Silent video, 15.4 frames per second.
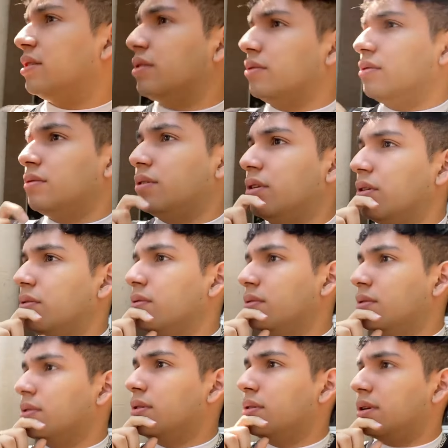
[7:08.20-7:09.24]
to,
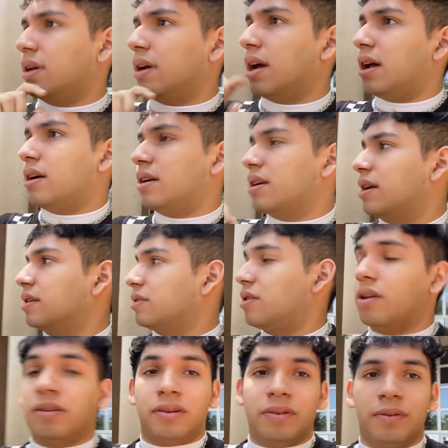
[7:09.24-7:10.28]
I'm gonna have to call
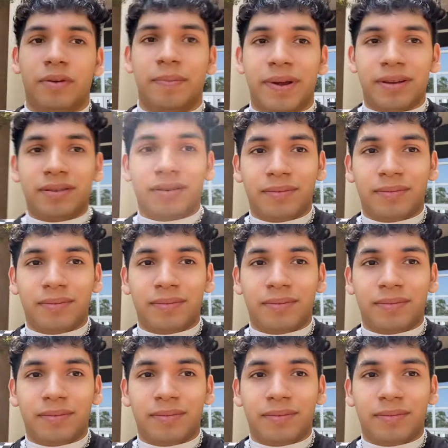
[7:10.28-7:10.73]
her a little bit.